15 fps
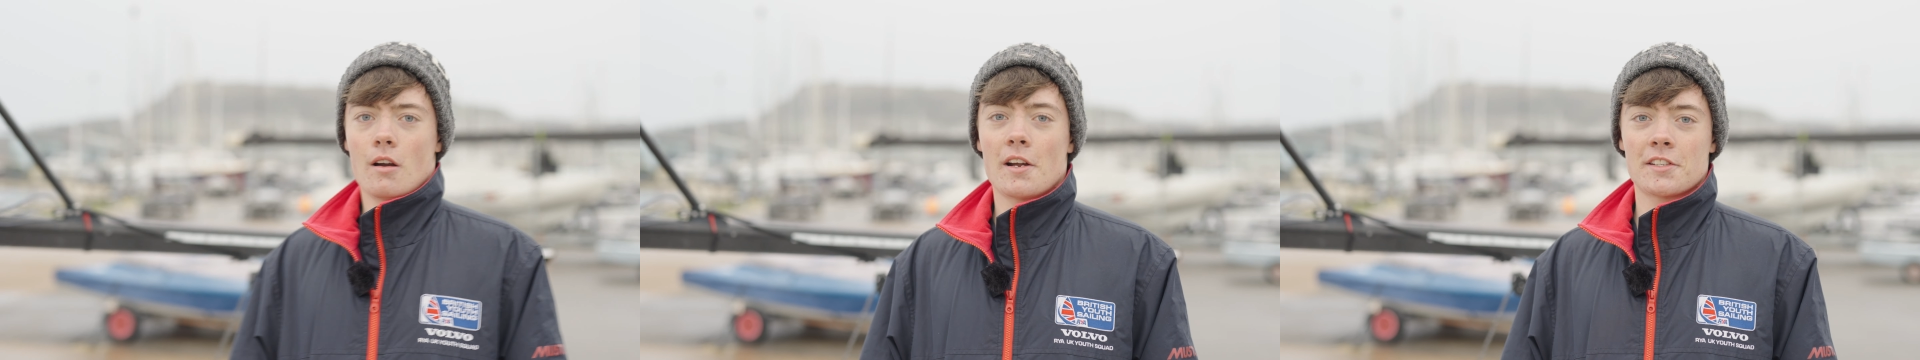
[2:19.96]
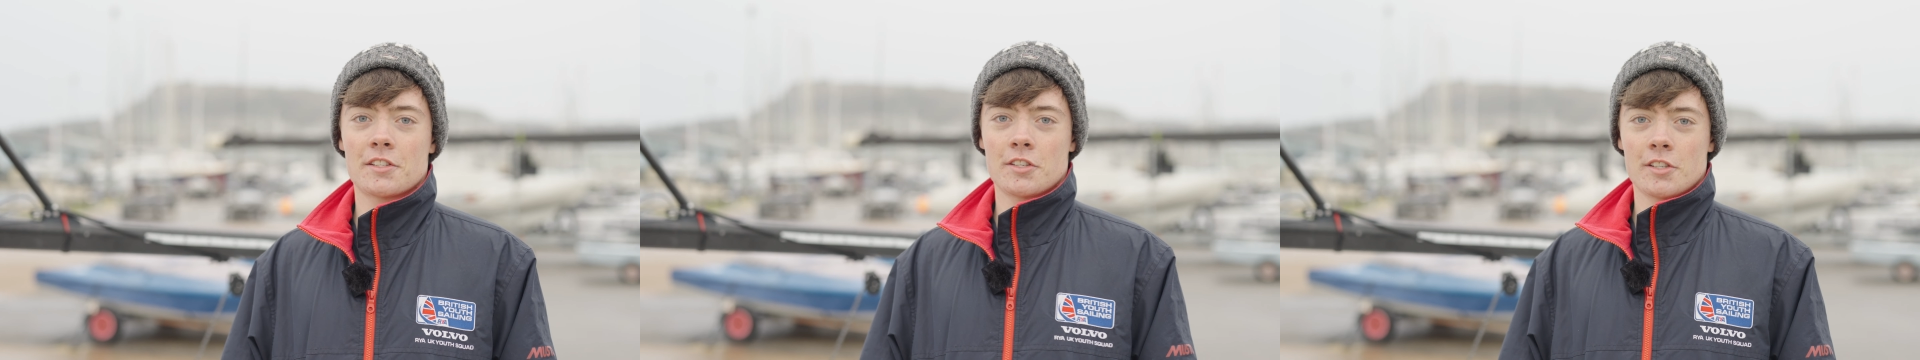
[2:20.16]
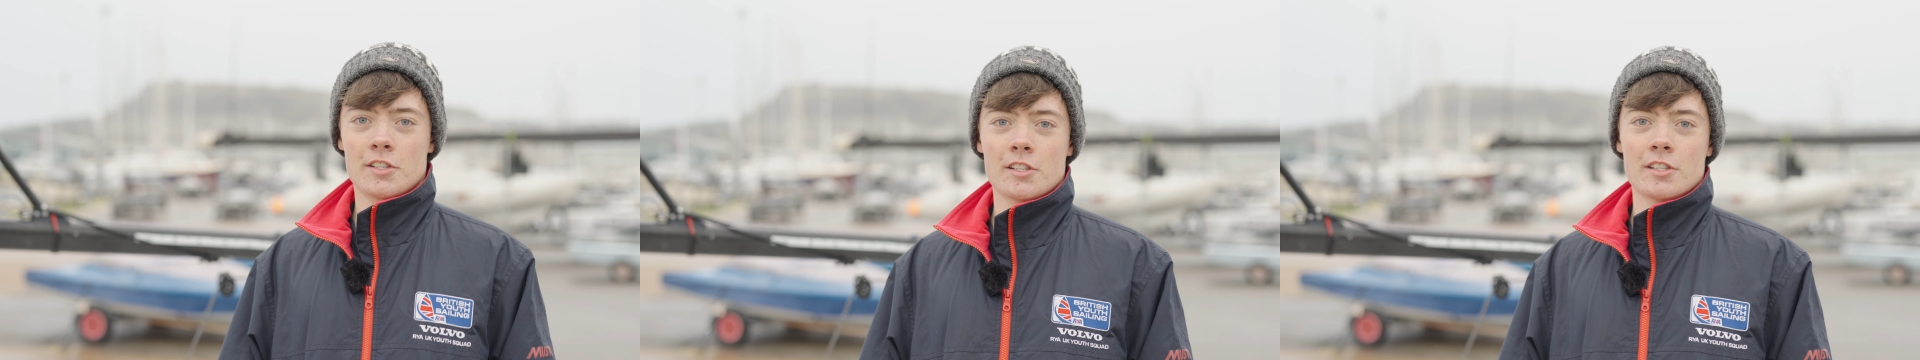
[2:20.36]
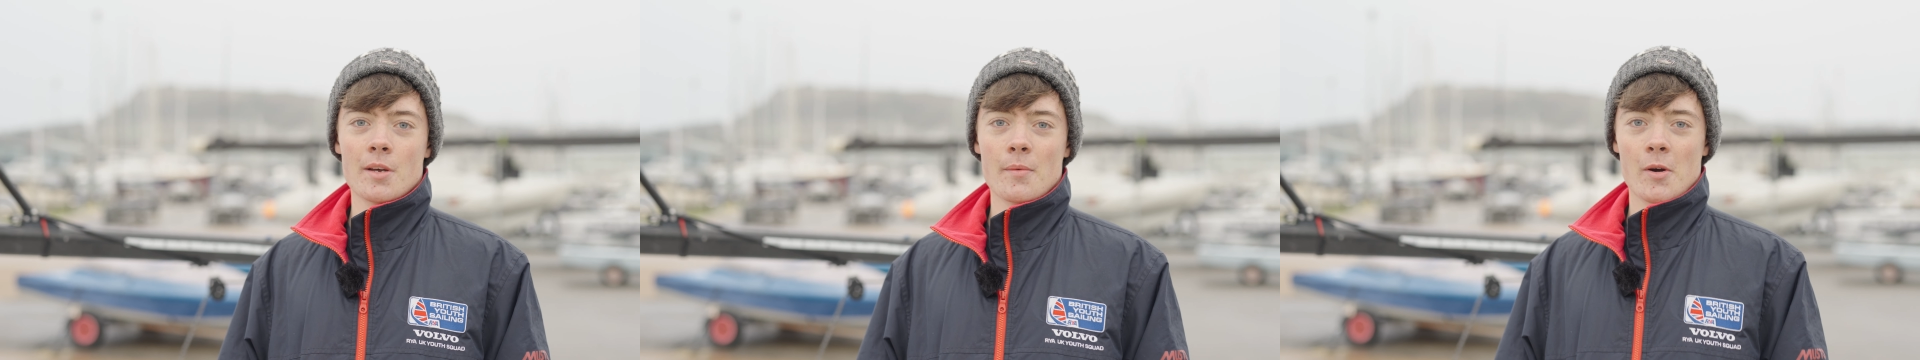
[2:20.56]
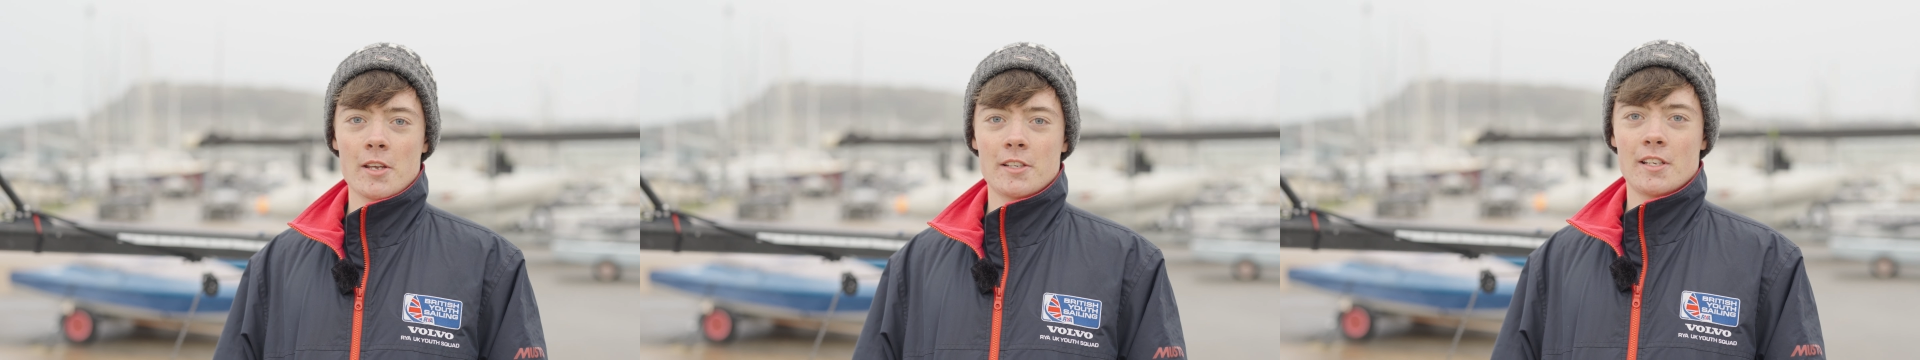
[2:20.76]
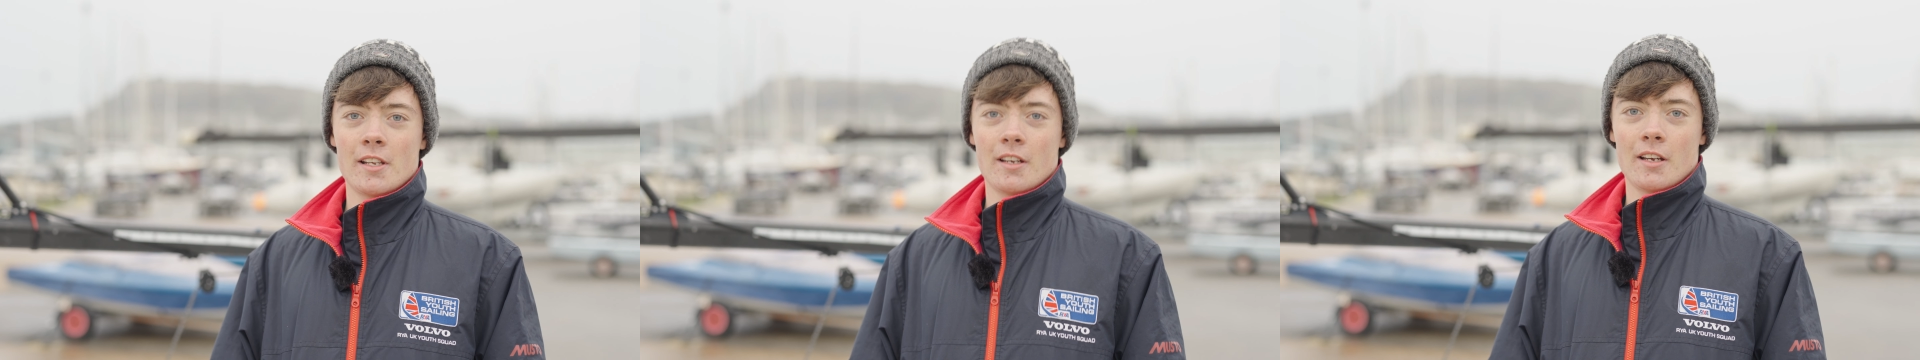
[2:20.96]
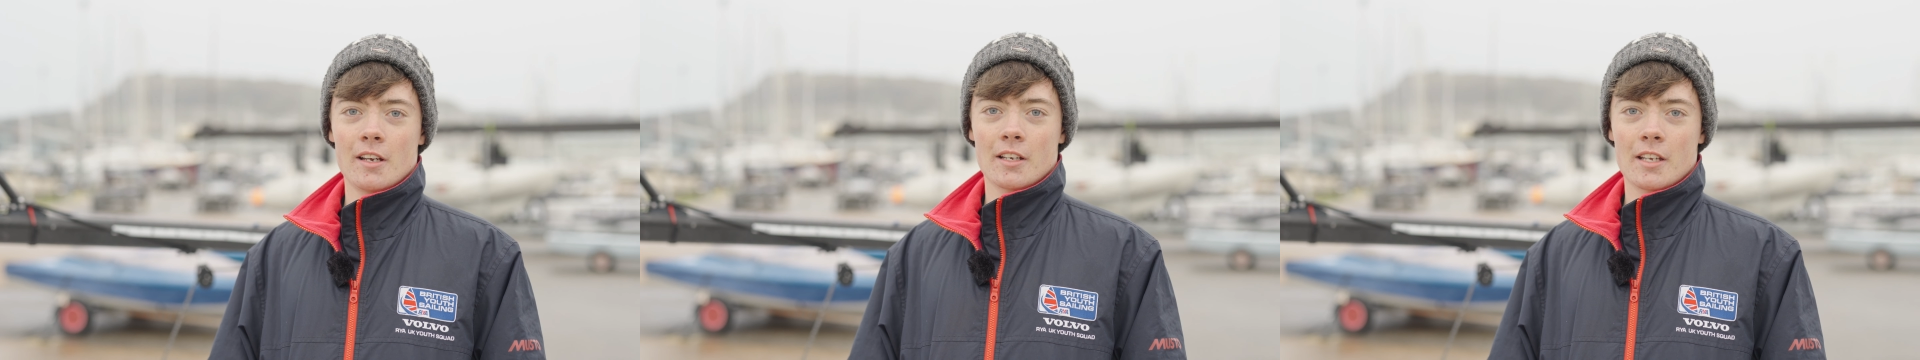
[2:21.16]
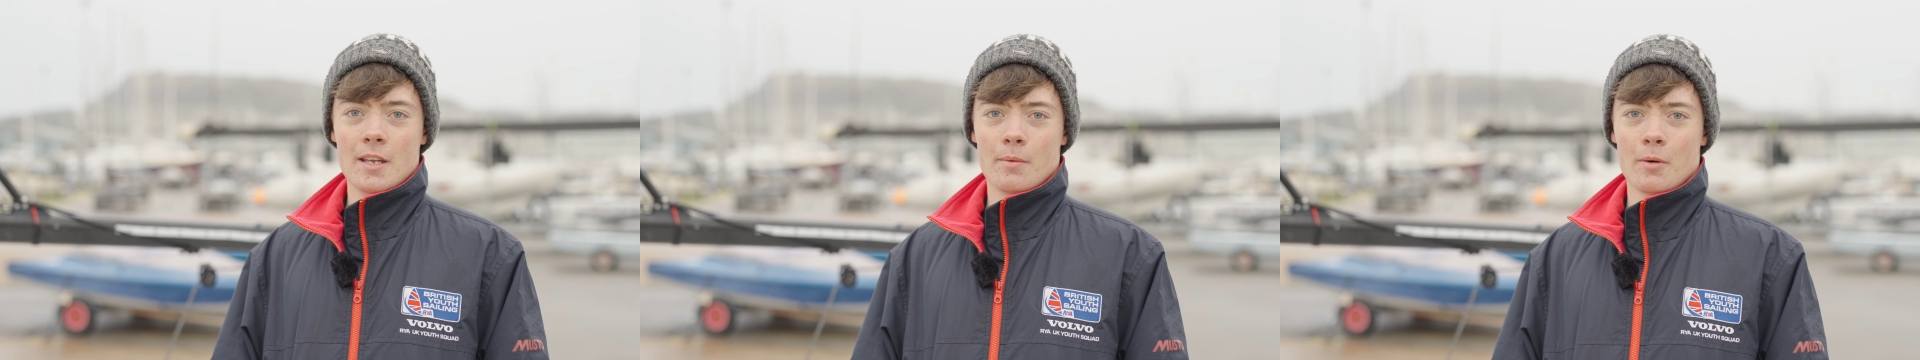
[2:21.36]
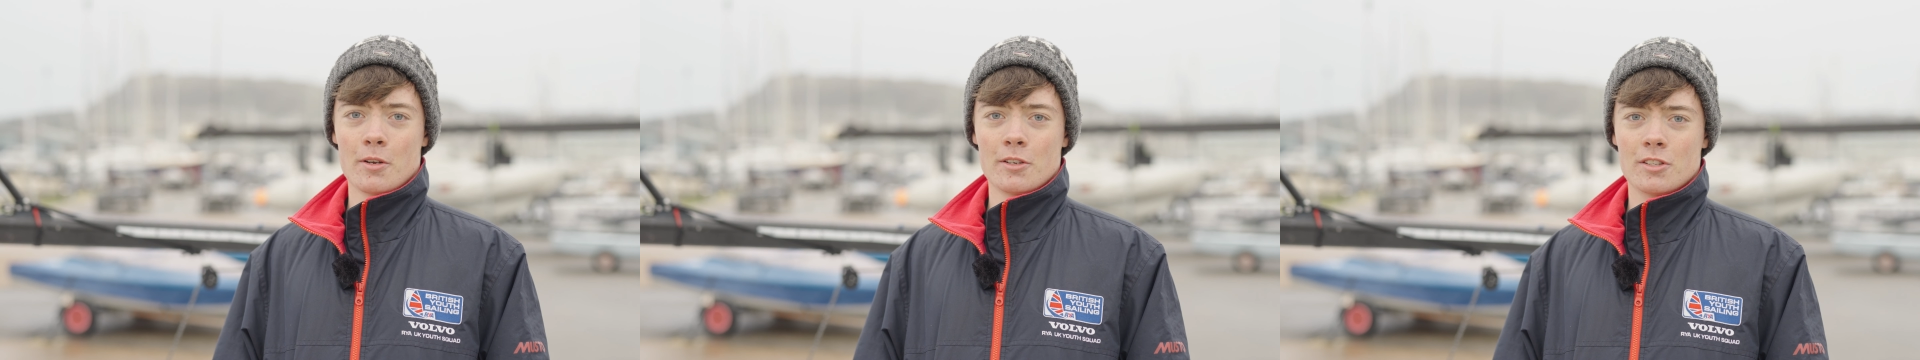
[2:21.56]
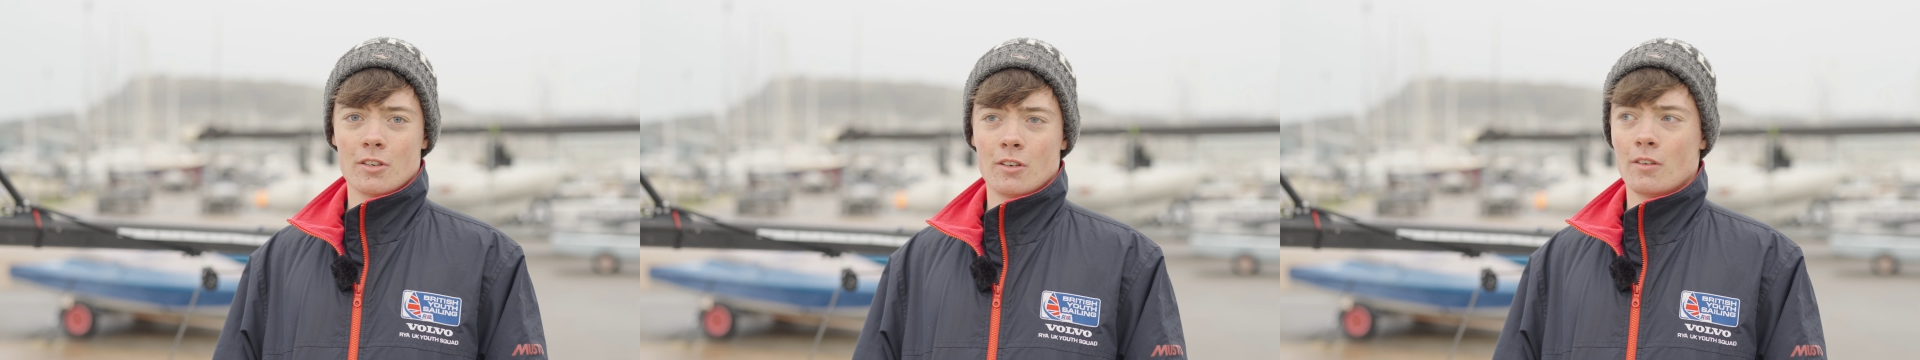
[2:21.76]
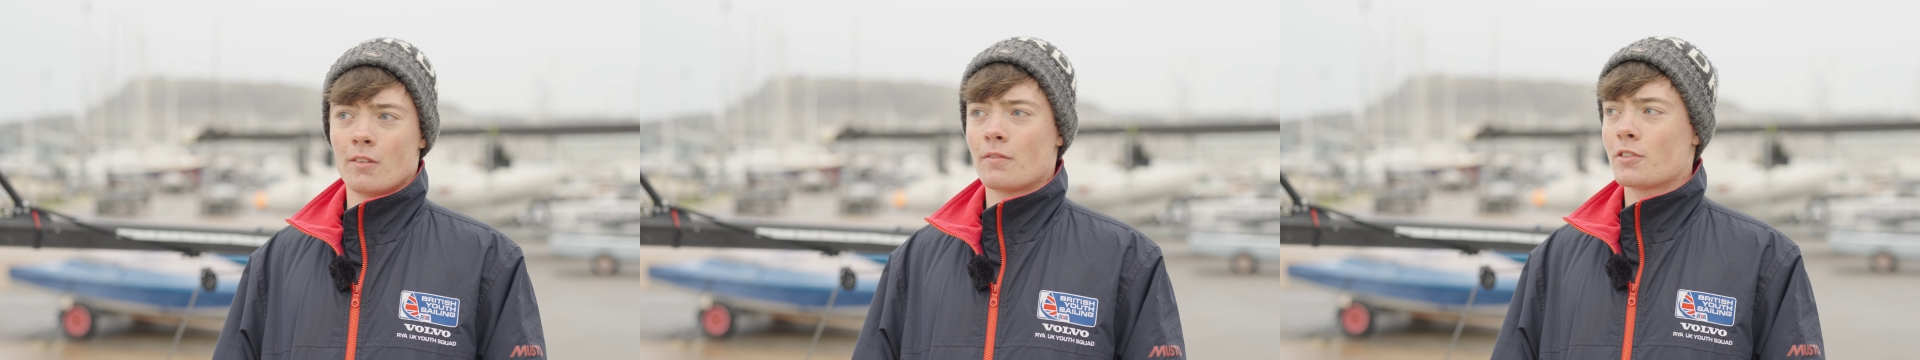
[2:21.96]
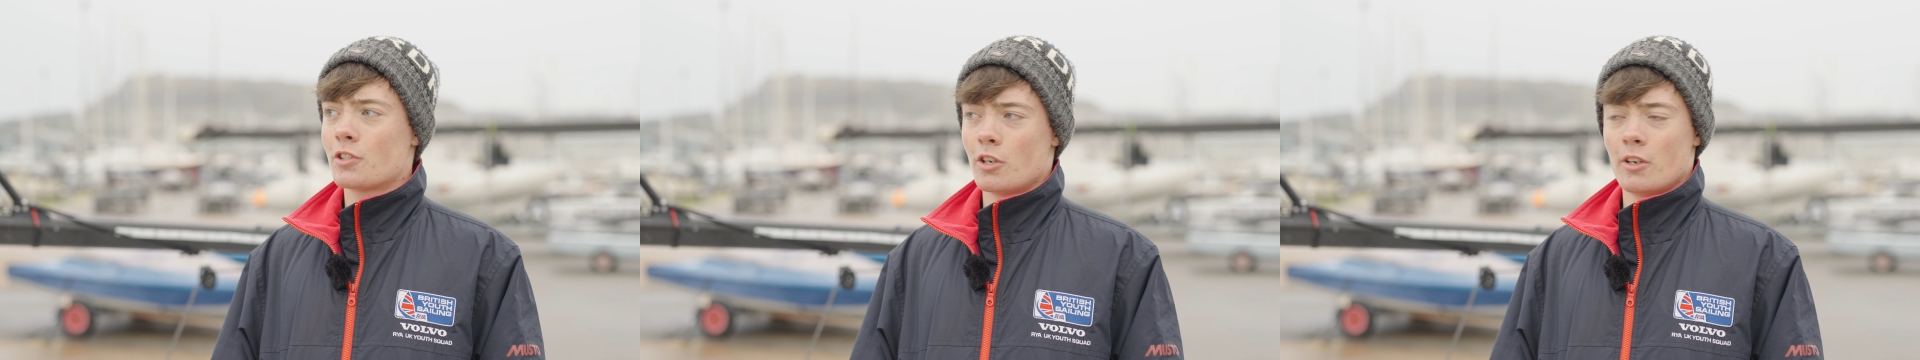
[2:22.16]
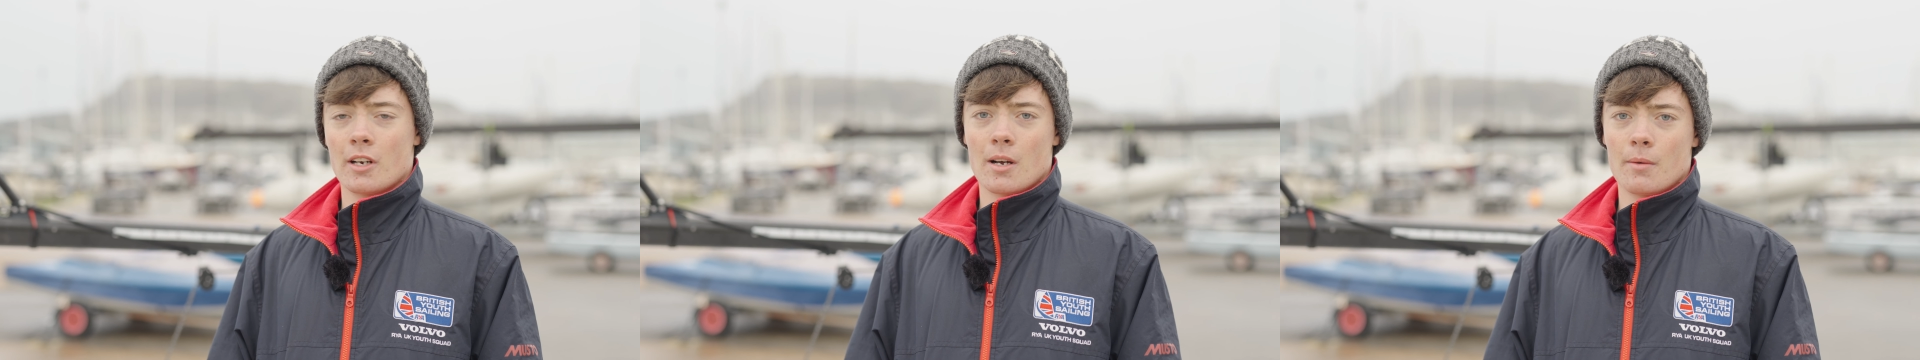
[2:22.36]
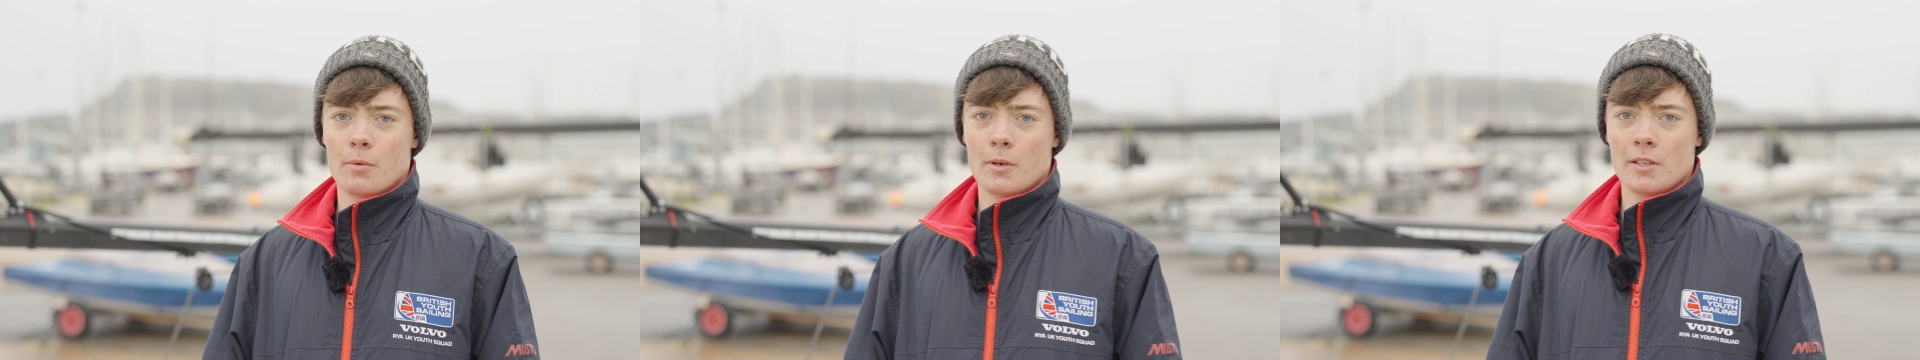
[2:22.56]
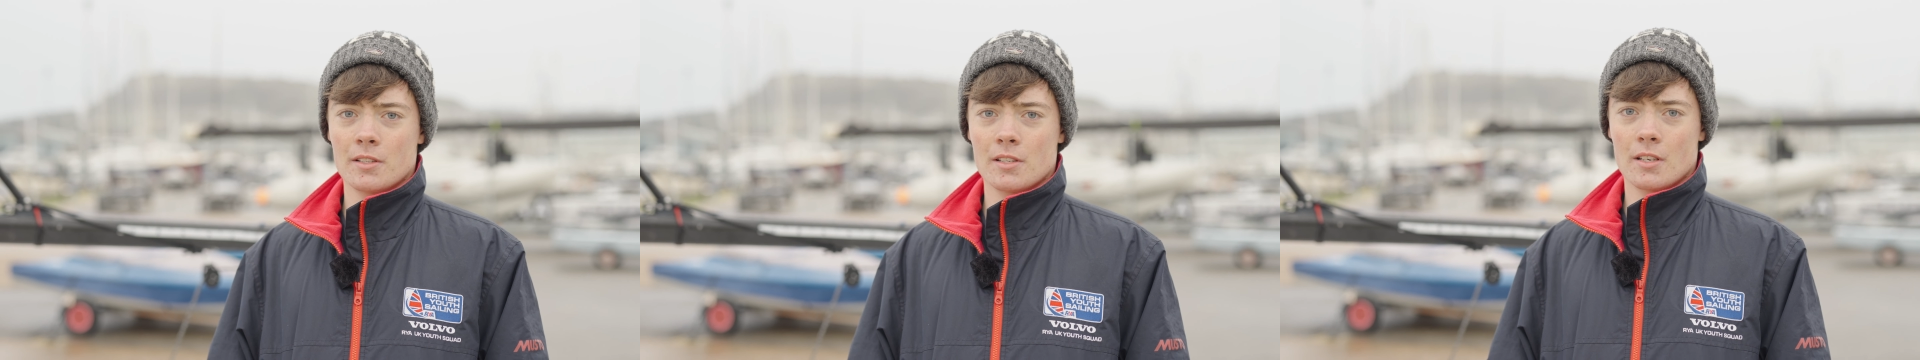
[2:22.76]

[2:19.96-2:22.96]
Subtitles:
Right, so just to summarise the key points of tuning upwind,